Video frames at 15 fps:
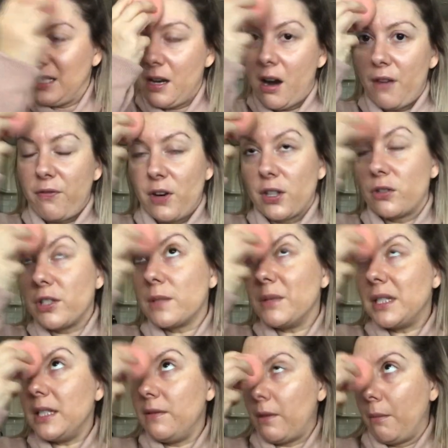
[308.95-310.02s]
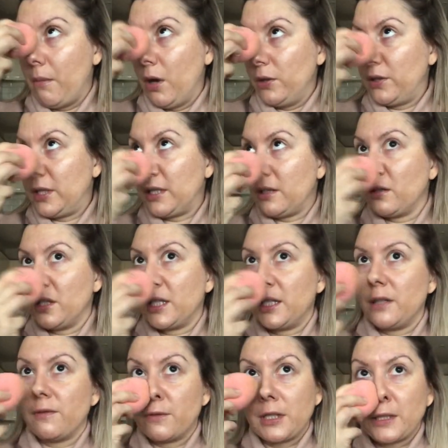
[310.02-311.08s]
I find Christmas Eve the most exciting
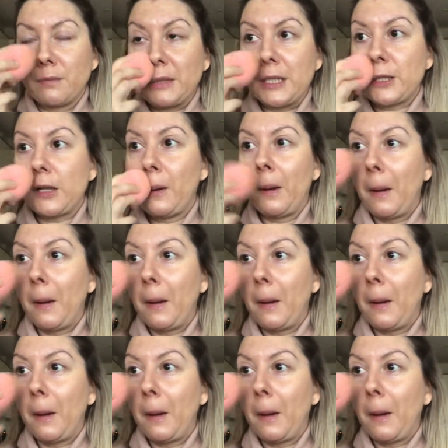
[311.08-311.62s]
of Christmas.